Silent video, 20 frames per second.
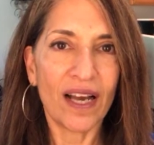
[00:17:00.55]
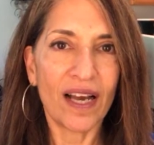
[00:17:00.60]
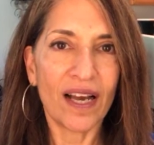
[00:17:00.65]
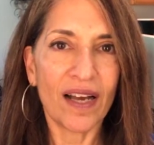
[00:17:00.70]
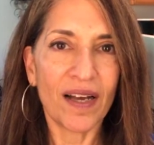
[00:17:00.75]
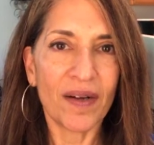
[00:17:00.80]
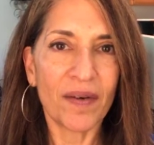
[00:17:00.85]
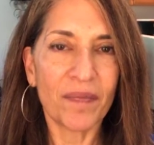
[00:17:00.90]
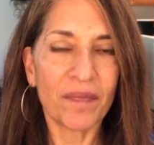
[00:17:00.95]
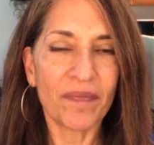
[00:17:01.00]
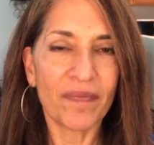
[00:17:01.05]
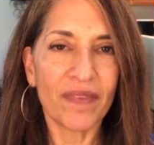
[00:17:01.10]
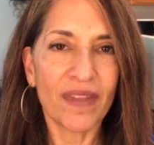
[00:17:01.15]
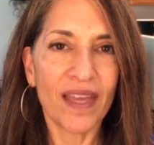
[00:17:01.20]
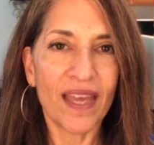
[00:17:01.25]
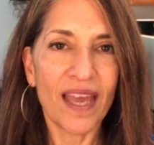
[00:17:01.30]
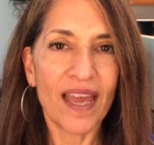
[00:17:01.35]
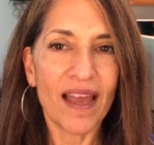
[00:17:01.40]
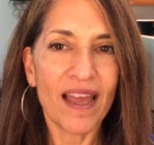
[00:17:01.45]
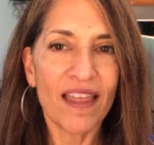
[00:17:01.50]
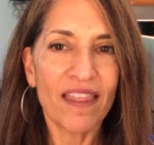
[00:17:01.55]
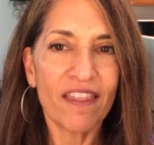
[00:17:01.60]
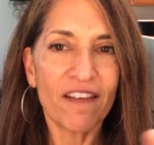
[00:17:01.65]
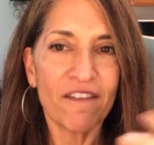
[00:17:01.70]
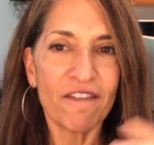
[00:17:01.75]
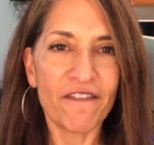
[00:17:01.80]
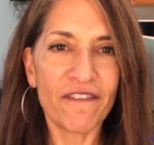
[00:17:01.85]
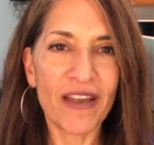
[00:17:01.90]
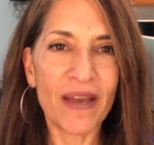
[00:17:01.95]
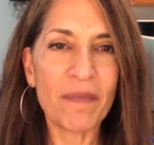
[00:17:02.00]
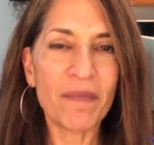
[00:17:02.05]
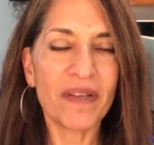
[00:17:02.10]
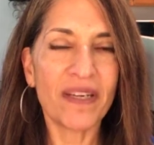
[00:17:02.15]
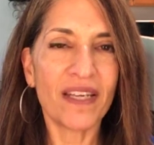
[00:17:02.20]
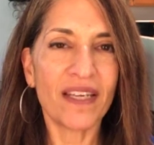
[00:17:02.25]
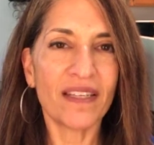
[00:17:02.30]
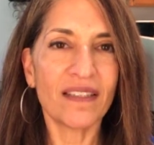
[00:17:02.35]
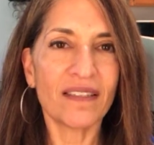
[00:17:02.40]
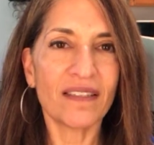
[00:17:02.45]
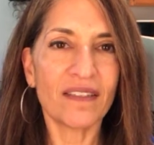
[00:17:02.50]
um, the
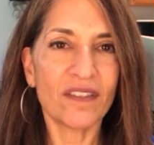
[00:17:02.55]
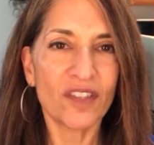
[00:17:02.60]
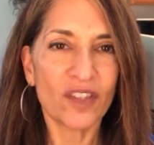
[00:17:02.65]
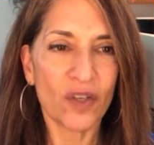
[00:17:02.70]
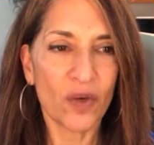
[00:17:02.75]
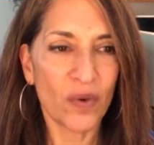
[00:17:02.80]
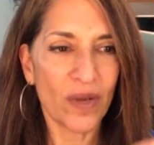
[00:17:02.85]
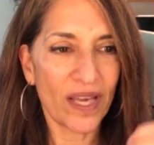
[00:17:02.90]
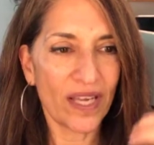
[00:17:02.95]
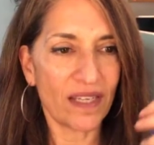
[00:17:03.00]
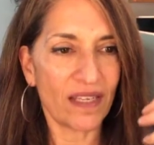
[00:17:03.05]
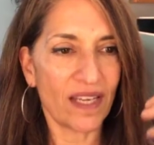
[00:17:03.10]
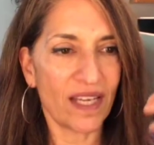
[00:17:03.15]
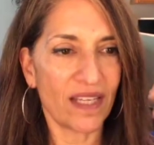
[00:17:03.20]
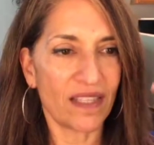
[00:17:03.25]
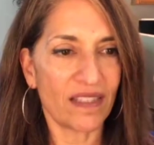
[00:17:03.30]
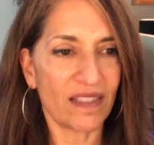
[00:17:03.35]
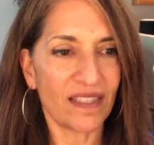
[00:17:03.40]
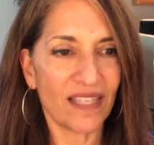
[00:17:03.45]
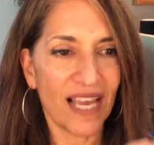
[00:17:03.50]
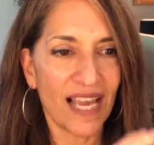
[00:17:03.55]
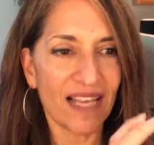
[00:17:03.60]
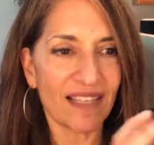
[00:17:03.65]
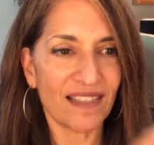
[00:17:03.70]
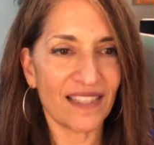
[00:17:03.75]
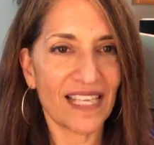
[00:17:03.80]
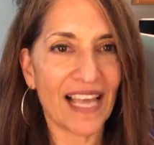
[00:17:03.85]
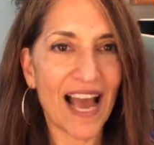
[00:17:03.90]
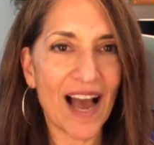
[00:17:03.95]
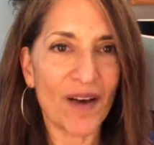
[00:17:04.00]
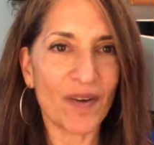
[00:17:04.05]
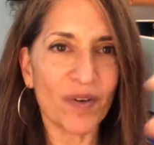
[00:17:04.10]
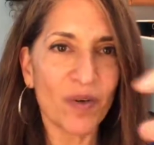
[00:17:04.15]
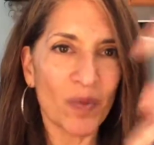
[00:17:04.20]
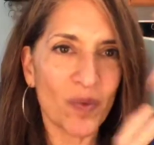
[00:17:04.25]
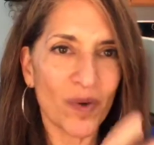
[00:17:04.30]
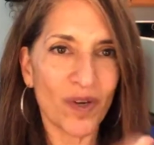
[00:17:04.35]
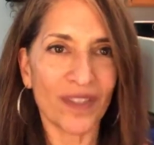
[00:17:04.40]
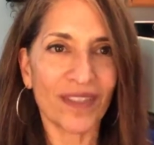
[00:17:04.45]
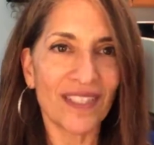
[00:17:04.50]
feminine, so it, it takes the outer
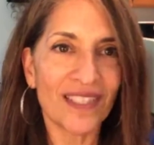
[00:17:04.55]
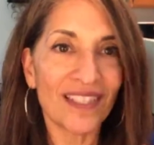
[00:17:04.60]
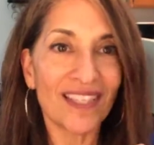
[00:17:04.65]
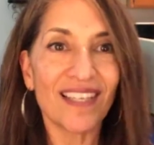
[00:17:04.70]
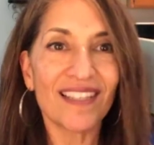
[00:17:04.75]
world and